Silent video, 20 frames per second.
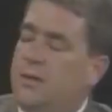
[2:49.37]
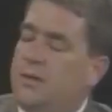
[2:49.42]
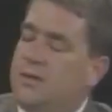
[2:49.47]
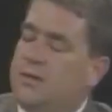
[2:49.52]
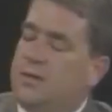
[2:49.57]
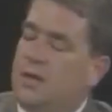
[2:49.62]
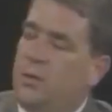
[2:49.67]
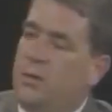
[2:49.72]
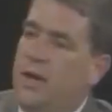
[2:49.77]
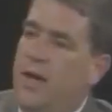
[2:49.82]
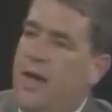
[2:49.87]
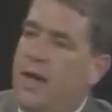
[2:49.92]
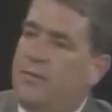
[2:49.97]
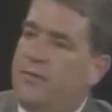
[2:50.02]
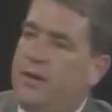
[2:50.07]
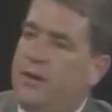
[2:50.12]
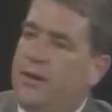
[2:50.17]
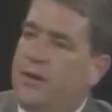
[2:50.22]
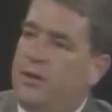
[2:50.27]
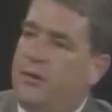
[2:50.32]
places that we
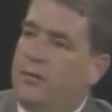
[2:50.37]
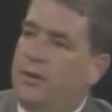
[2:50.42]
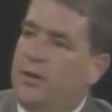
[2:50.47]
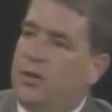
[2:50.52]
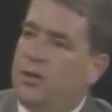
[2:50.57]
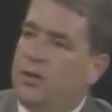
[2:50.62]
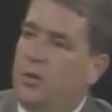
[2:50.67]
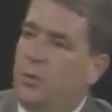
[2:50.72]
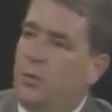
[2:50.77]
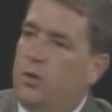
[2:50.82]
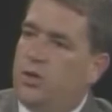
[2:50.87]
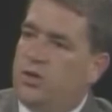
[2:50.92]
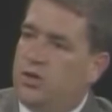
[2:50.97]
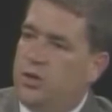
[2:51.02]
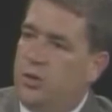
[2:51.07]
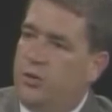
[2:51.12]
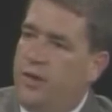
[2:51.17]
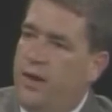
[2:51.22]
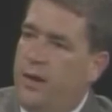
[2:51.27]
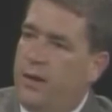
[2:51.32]
have that intervention, and we're
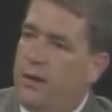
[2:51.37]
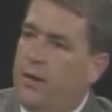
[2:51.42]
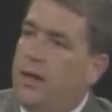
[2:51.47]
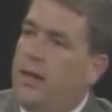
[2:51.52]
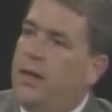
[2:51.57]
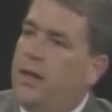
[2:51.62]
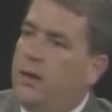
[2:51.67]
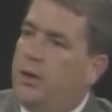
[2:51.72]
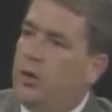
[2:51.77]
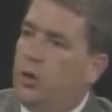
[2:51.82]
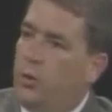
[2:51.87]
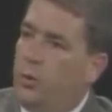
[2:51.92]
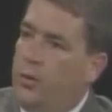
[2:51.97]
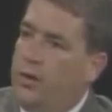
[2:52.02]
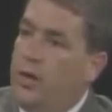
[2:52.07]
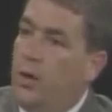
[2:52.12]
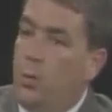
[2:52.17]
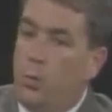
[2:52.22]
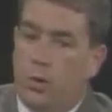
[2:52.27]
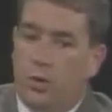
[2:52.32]
still there. In
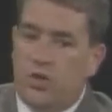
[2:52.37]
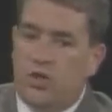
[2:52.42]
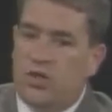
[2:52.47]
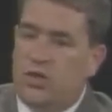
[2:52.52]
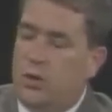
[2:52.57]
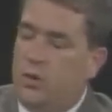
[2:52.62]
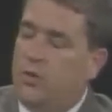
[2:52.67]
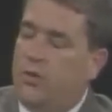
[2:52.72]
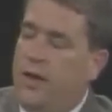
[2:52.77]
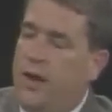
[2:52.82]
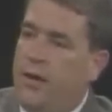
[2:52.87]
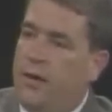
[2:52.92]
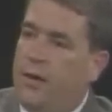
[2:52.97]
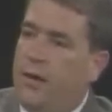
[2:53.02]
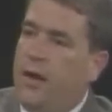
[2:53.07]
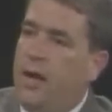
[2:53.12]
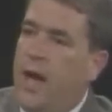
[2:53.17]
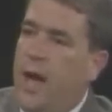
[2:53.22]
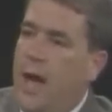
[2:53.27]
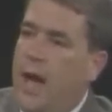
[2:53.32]
Korea, we're still there.
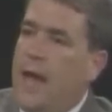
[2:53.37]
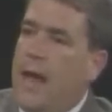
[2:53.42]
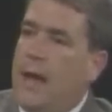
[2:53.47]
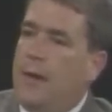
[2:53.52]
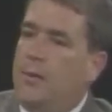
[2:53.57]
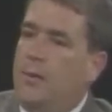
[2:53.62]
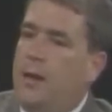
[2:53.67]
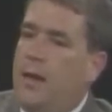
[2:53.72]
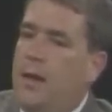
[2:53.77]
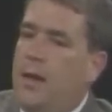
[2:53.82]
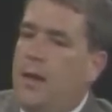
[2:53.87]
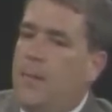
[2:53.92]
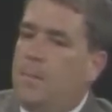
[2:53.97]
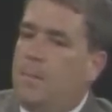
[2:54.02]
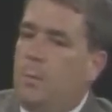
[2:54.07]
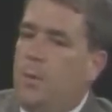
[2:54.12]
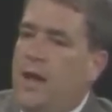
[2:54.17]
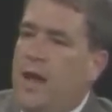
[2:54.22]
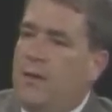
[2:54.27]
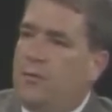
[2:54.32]
And
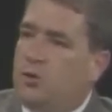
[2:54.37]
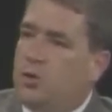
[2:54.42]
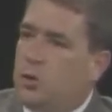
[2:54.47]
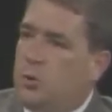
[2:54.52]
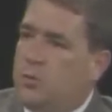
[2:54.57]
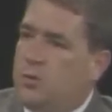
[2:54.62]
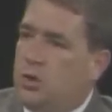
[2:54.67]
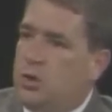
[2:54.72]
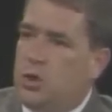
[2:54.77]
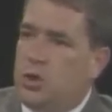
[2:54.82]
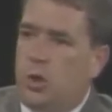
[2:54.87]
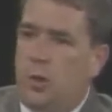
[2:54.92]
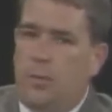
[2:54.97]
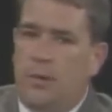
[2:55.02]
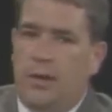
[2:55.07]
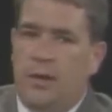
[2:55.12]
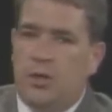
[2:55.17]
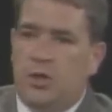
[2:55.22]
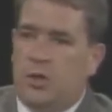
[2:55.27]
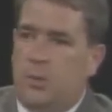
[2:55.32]
we have troops in
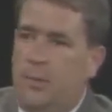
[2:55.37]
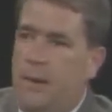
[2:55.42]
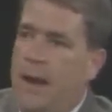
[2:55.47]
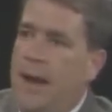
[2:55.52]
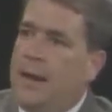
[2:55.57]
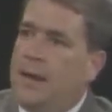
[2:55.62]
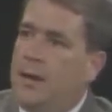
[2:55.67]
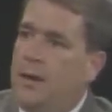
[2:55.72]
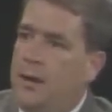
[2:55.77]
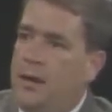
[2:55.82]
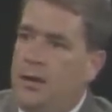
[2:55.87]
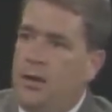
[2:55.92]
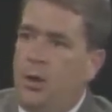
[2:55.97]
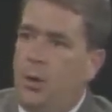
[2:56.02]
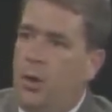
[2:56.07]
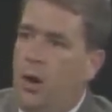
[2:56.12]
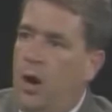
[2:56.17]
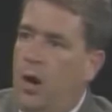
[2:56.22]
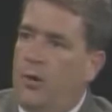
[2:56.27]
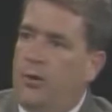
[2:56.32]
Germany and Japan and
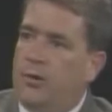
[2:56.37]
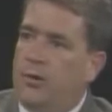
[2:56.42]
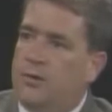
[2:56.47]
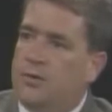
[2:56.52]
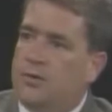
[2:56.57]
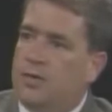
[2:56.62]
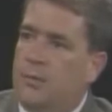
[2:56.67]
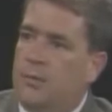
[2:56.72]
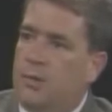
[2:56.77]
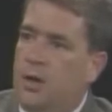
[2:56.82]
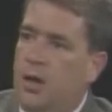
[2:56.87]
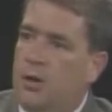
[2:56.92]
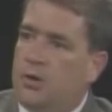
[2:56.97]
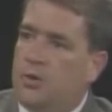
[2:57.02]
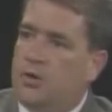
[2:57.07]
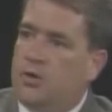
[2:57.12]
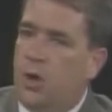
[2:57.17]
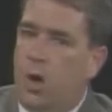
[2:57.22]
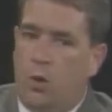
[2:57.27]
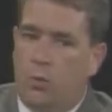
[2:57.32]
you know, 100 and something
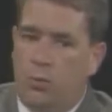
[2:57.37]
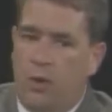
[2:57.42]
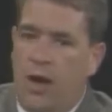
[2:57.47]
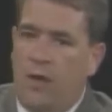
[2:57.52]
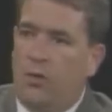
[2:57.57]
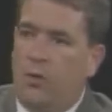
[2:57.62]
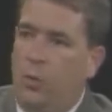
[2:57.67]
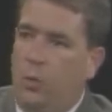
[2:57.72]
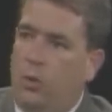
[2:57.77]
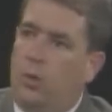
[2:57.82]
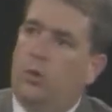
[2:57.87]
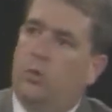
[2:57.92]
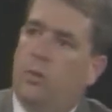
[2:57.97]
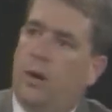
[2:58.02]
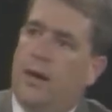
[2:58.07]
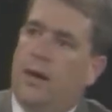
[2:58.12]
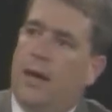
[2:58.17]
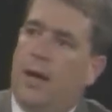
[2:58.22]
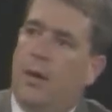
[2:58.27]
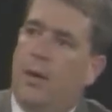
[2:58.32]
countries around the world
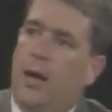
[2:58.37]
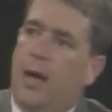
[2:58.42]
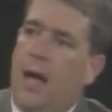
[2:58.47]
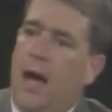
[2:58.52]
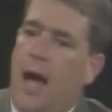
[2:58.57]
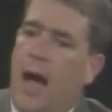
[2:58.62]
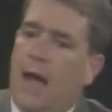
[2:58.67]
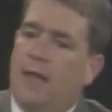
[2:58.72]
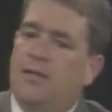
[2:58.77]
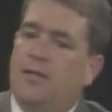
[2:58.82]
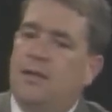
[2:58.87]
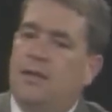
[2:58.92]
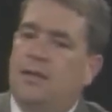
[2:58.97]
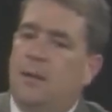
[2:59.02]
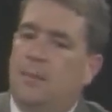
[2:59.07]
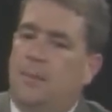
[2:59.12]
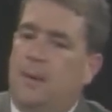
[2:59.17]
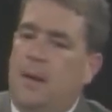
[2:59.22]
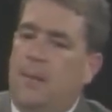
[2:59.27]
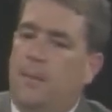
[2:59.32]
right now. I think
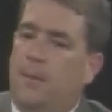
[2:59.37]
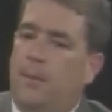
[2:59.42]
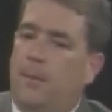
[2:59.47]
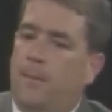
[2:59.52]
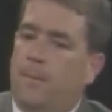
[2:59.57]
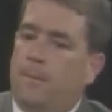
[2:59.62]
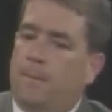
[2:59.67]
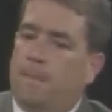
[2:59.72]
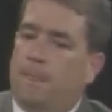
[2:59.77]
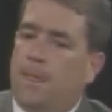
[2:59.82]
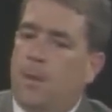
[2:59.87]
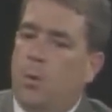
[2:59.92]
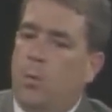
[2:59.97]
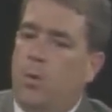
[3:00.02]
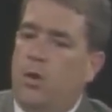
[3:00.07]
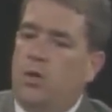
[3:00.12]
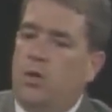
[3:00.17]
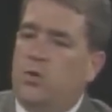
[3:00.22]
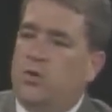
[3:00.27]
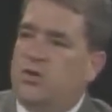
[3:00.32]
that people,
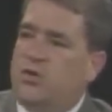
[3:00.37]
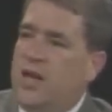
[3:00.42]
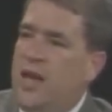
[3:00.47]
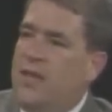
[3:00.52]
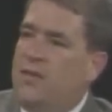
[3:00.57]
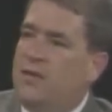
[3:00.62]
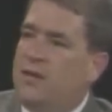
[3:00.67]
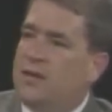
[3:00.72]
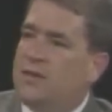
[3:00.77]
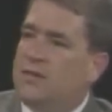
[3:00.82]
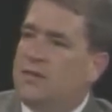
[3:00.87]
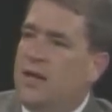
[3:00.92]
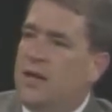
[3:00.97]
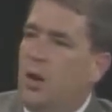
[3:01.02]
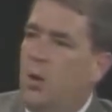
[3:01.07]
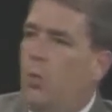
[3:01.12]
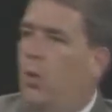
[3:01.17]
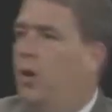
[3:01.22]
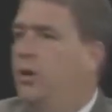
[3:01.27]
when you say this, they go,